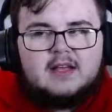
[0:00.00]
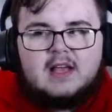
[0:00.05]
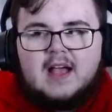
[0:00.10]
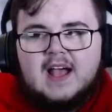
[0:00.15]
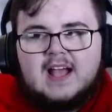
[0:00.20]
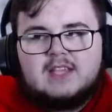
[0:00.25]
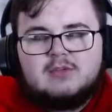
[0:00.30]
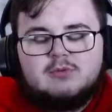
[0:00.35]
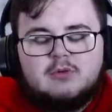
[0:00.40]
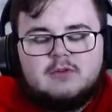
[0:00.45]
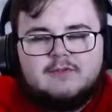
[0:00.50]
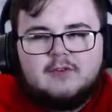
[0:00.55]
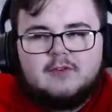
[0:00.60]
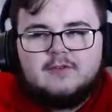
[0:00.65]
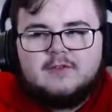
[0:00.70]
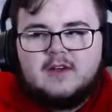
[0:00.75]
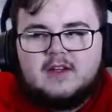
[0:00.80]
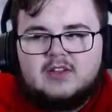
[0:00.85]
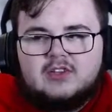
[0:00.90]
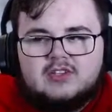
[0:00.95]
It's more for
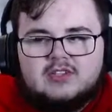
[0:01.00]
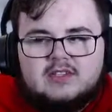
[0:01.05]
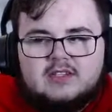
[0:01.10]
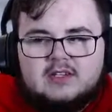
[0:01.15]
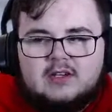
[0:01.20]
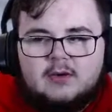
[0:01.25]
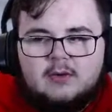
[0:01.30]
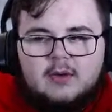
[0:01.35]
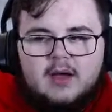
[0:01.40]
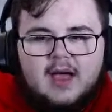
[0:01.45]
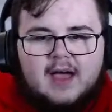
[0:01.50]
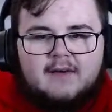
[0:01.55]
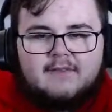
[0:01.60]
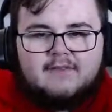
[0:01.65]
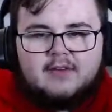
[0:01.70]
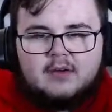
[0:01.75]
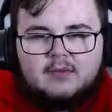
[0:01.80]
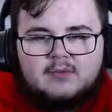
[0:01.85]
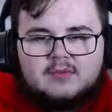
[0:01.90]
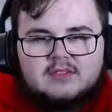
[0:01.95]
fun. Just, you know, have
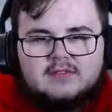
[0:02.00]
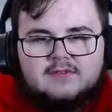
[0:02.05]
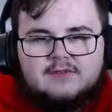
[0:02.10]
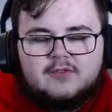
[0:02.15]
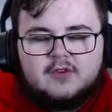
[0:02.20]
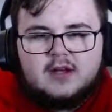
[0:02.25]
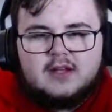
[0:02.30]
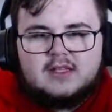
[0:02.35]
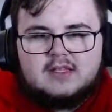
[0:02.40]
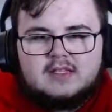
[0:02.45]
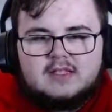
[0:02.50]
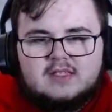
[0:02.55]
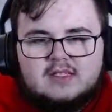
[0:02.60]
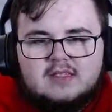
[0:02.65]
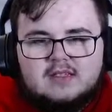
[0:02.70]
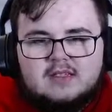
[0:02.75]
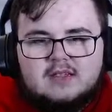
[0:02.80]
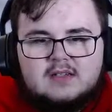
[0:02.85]
fun with some friends.